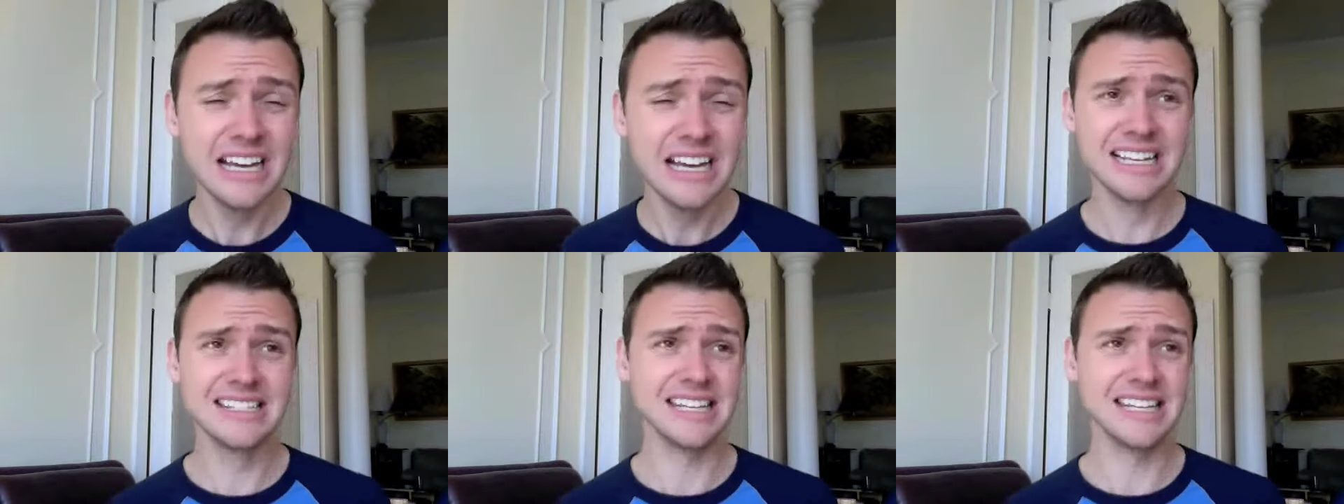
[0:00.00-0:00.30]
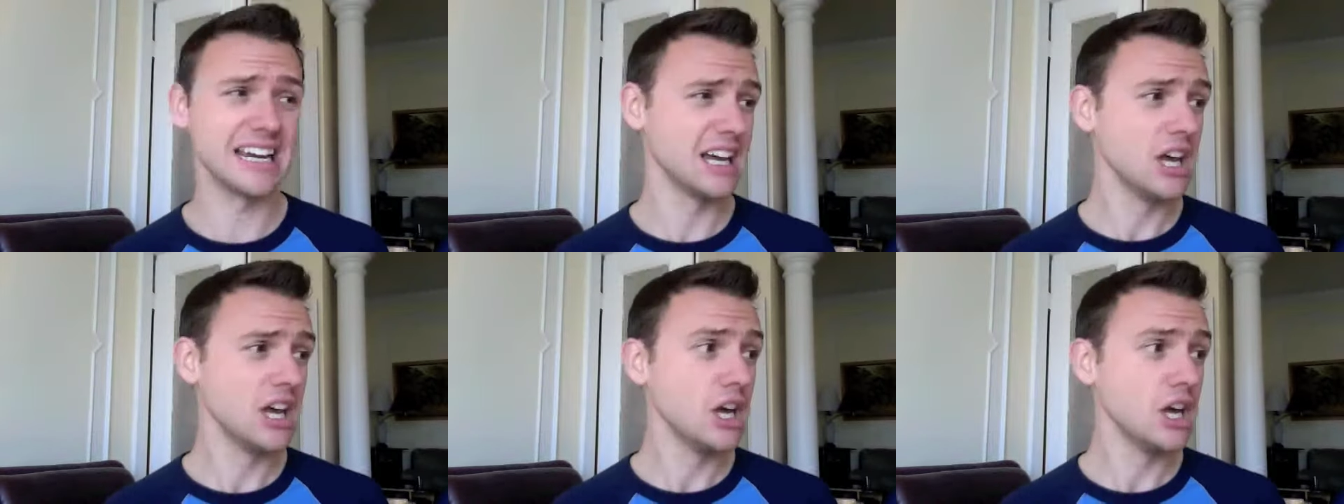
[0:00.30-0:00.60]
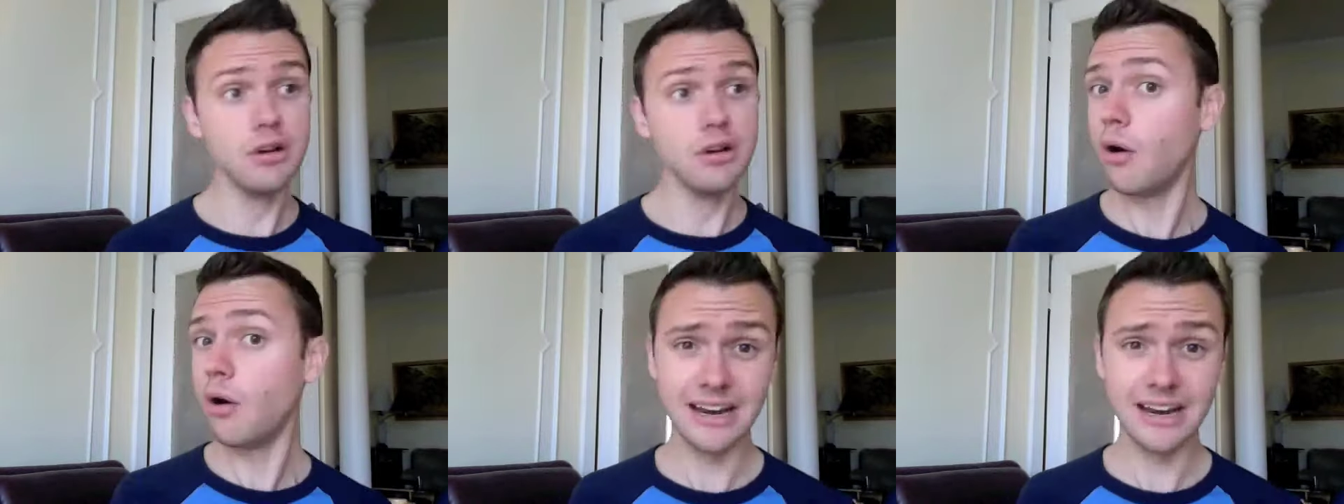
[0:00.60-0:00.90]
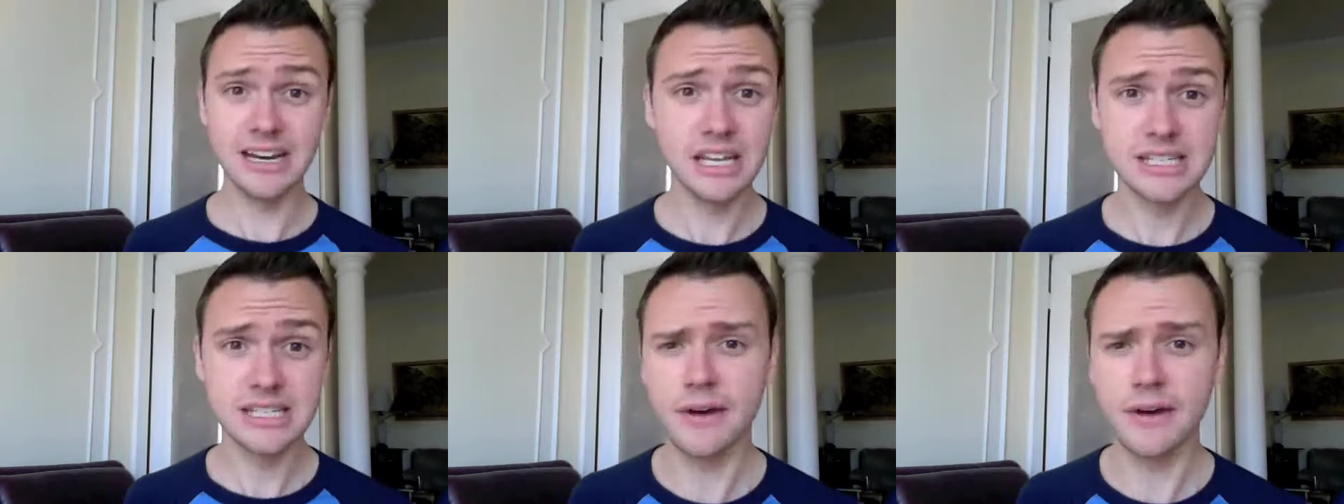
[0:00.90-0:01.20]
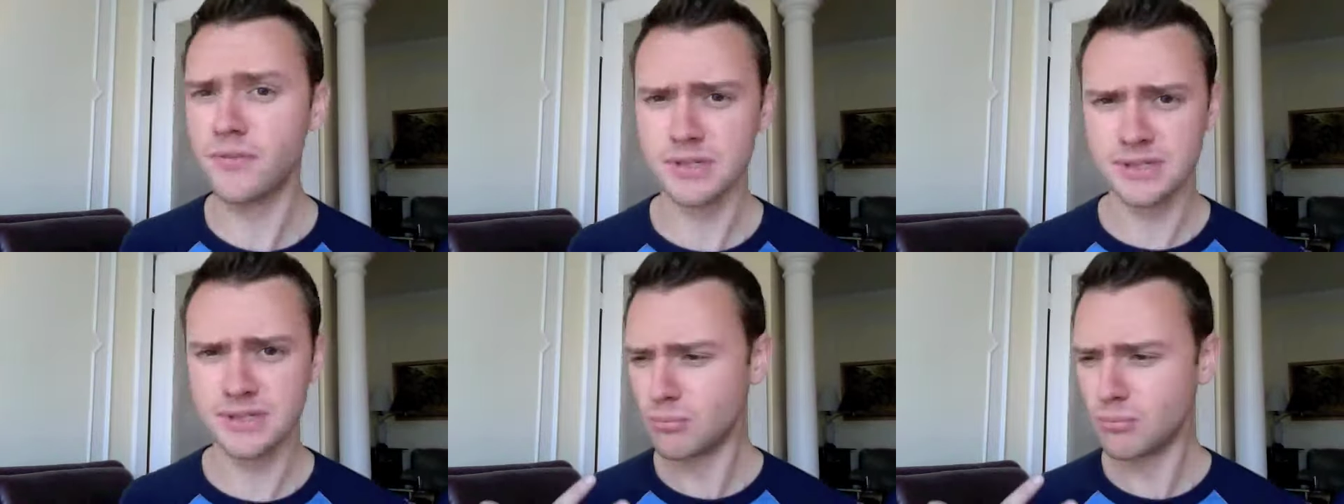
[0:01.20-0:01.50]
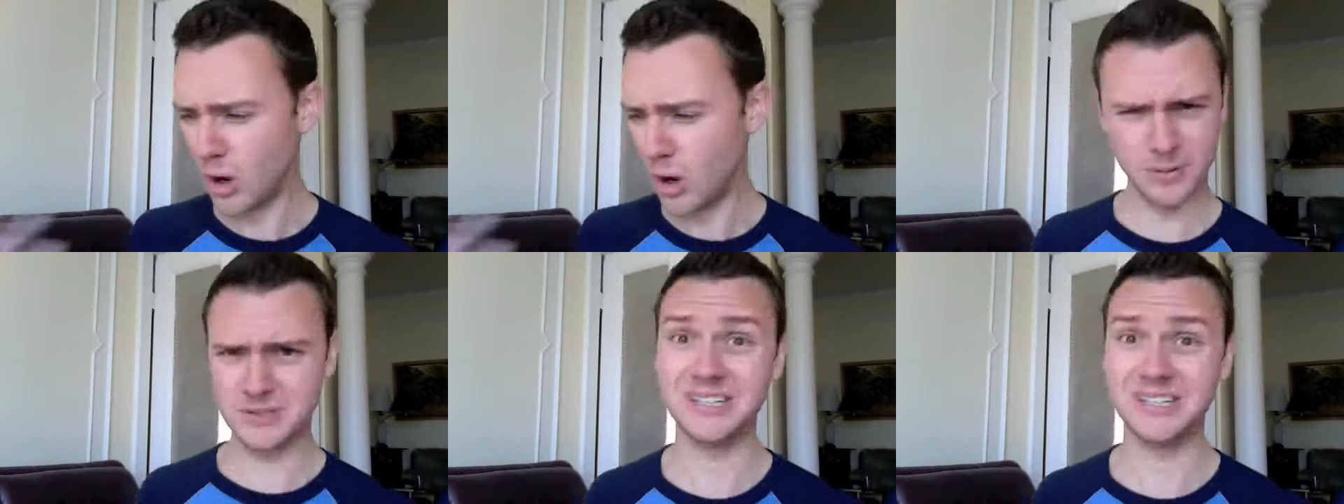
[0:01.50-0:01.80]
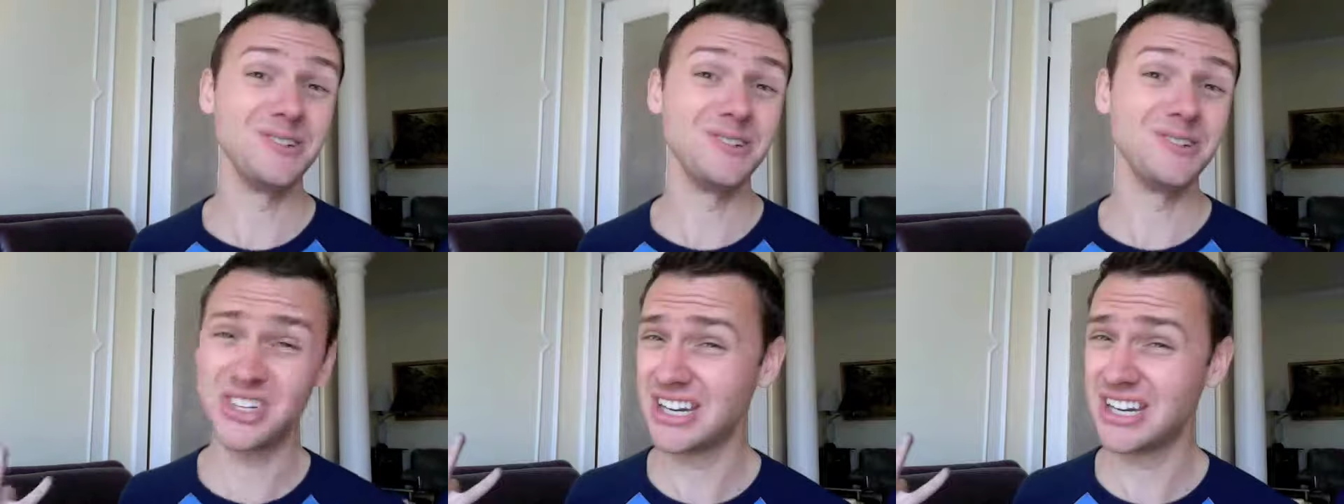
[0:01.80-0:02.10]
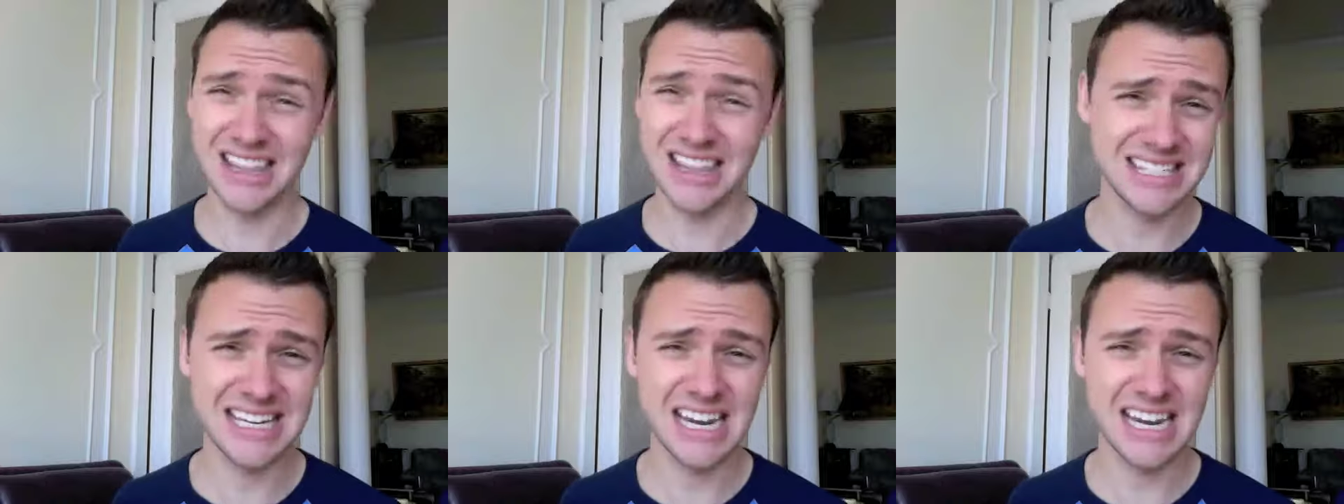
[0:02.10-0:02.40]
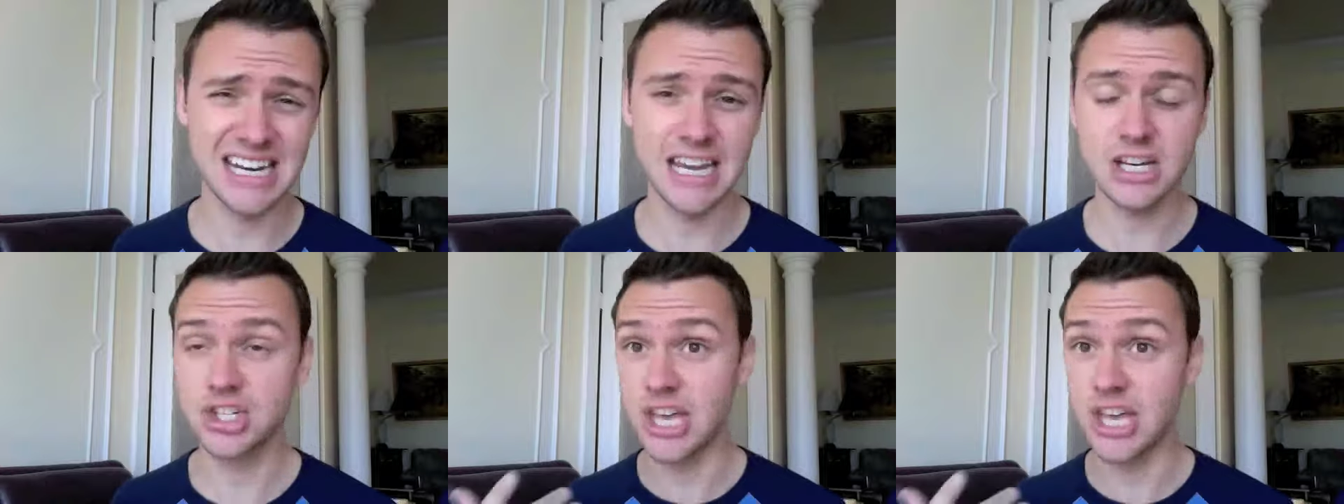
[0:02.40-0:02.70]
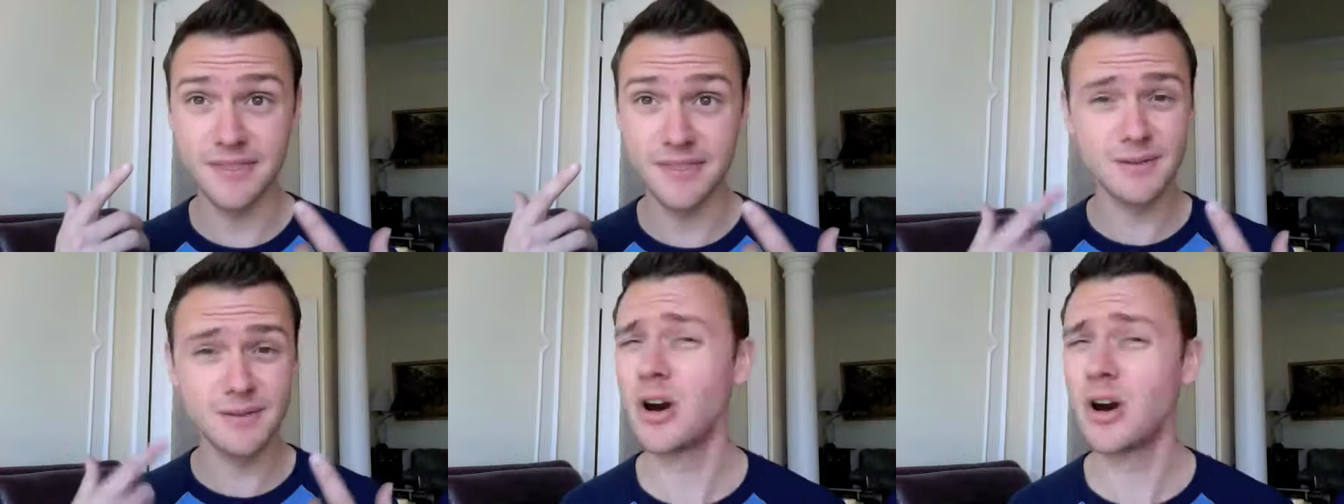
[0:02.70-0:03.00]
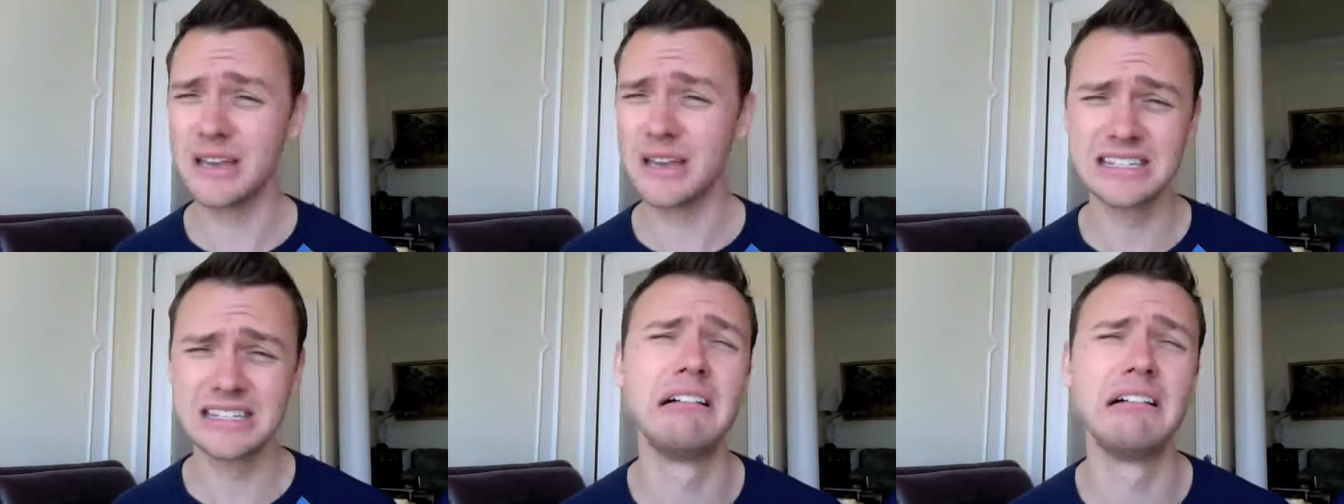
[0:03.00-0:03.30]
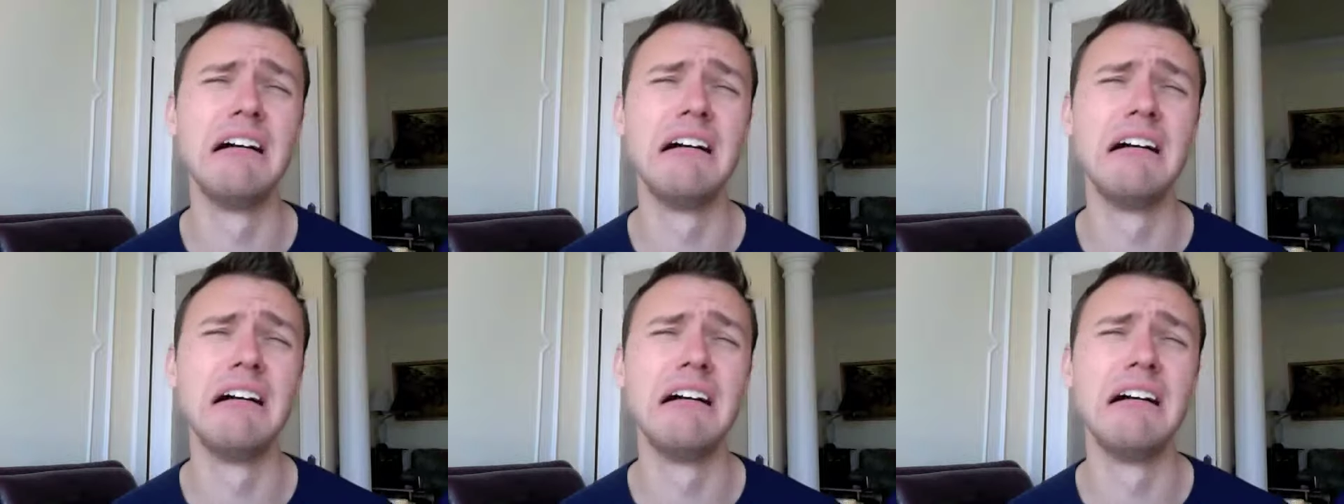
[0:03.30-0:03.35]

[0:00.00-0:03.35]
It's like, no one suffers more persecution in this day and age than the Mormons.